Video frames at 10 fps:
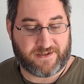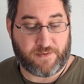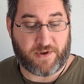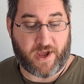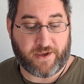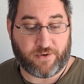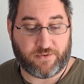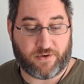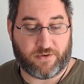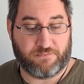Tamanayo
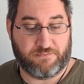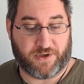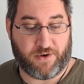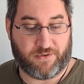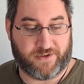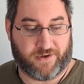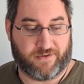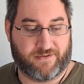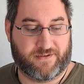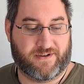no Mikoto
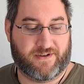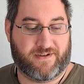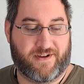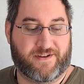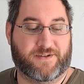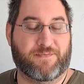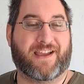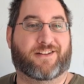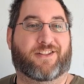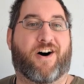to
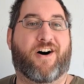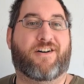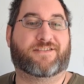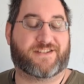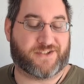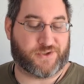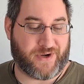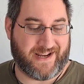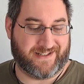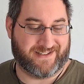make long
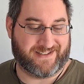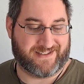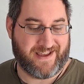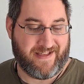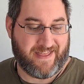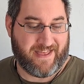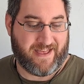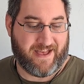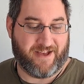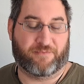strings
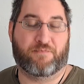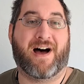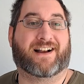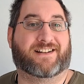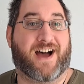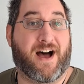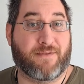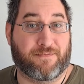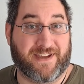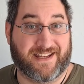of
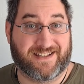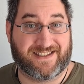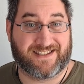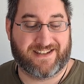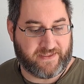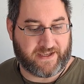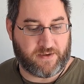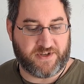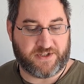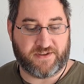Magatama beads. They
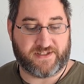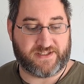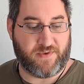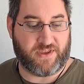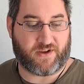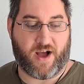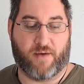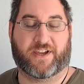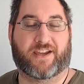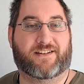commissioned the smith
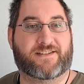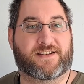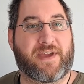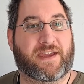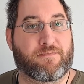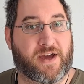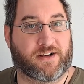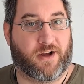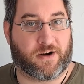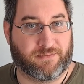kami to make
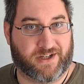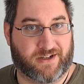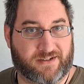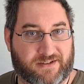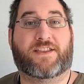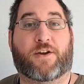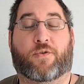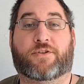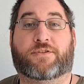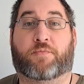metal armor. They
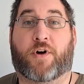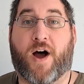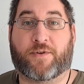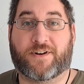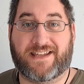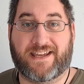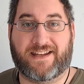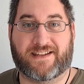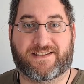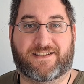ordered the proper
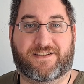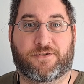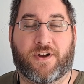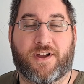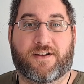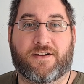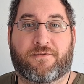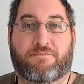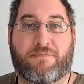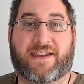deities to
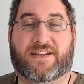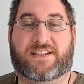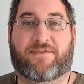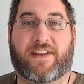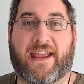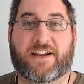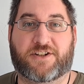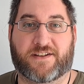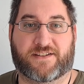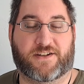make
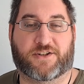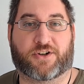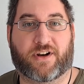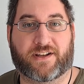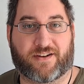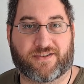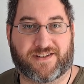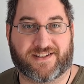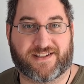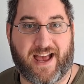divinations ensuring their
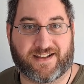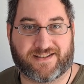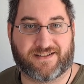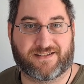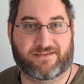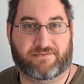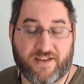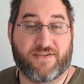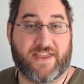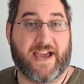success.
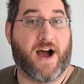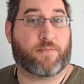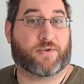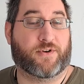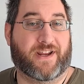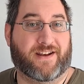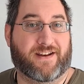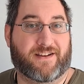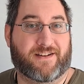They uprooted,